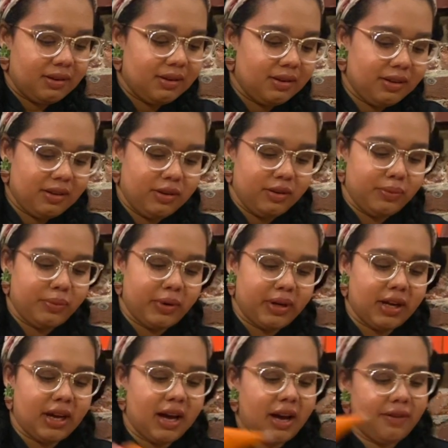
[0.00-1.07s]
We're
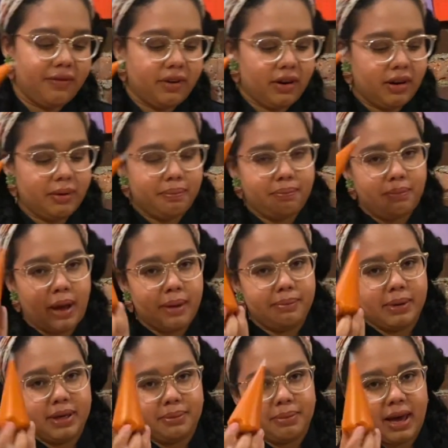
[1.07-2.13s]
gonna have our
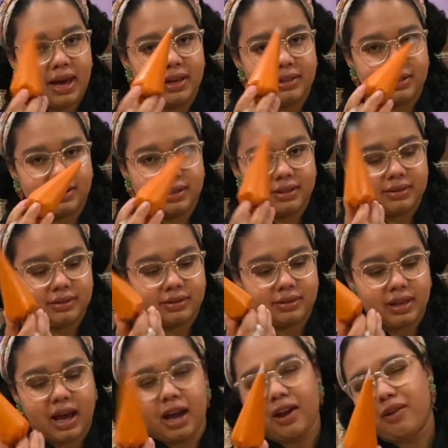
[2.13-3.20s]
piping bags.
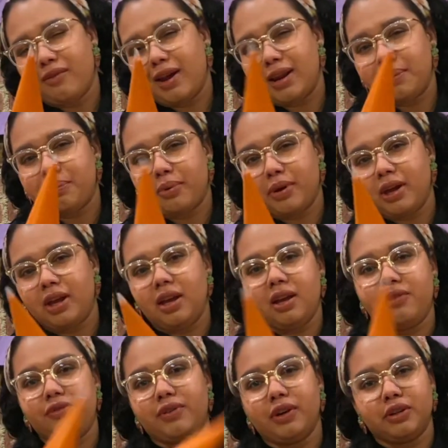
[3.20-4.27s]
I already
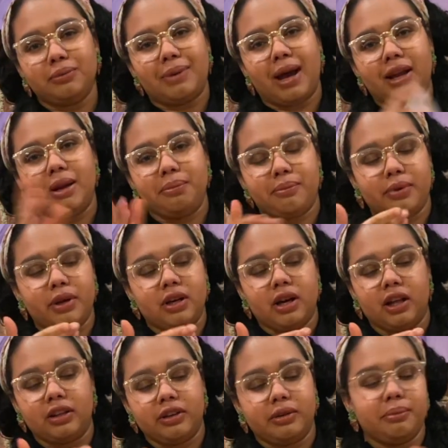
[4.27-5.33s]
pre-filled mine and
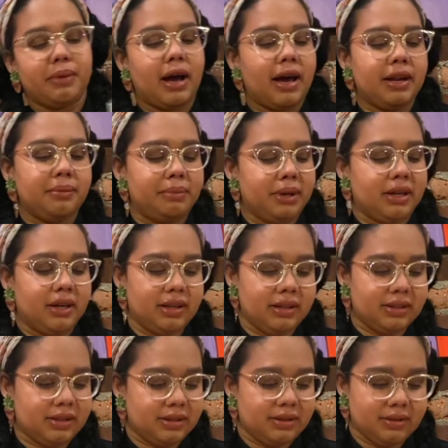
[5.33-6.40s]
pre-colored mine
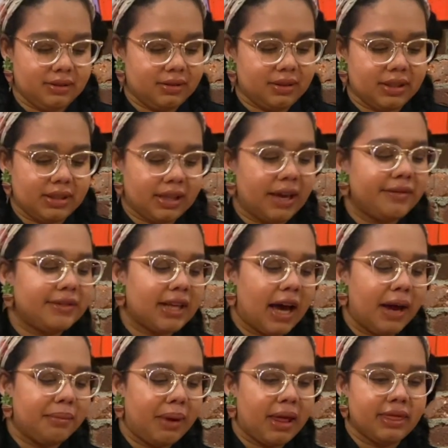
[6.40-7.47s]
because to save
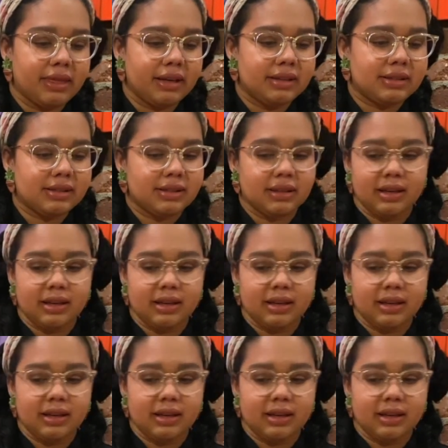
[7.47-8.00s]
time on this.